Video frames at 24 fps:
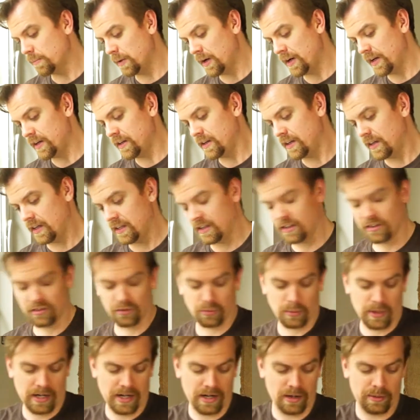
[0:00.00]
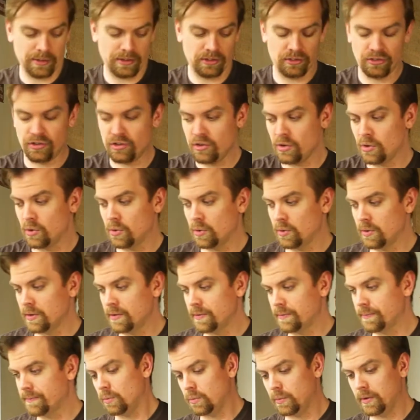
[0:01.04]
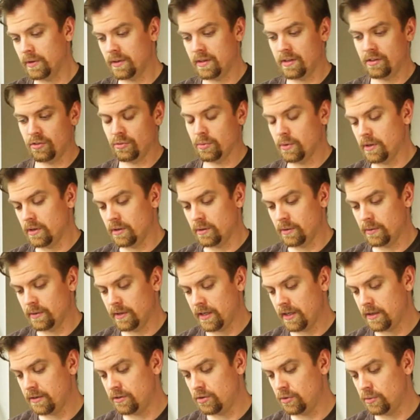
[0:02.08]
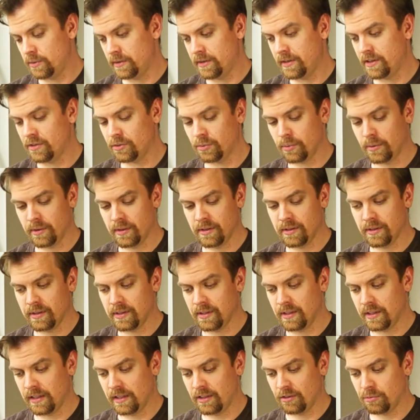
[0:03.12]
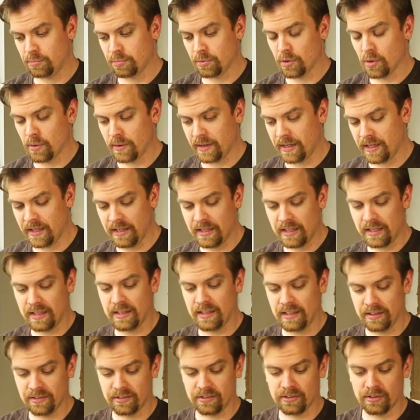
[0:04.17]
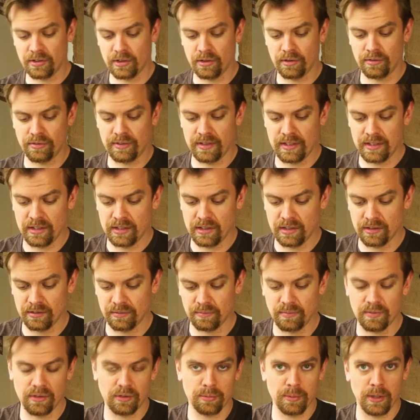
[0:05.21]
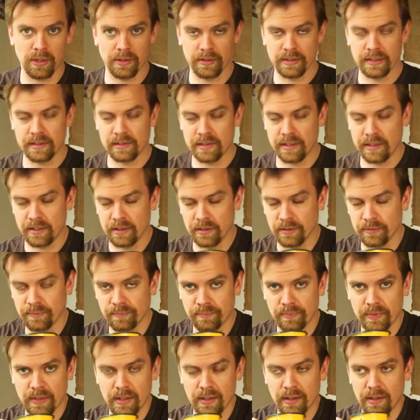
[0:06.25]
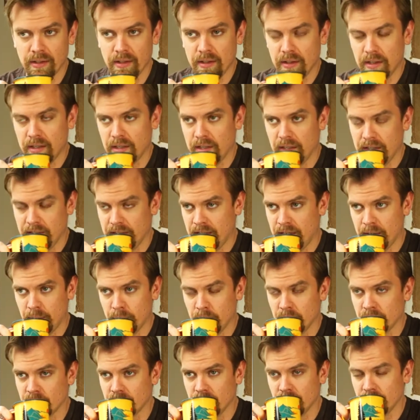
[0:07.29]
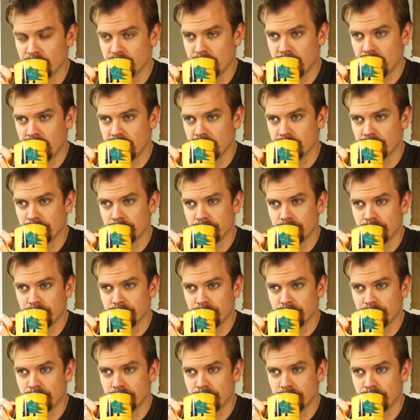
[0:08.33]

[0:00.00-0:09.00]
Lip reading: And this is what I always do with this one, or I do with this one, is brew in it and then serve in a smaller container. And that works just fine.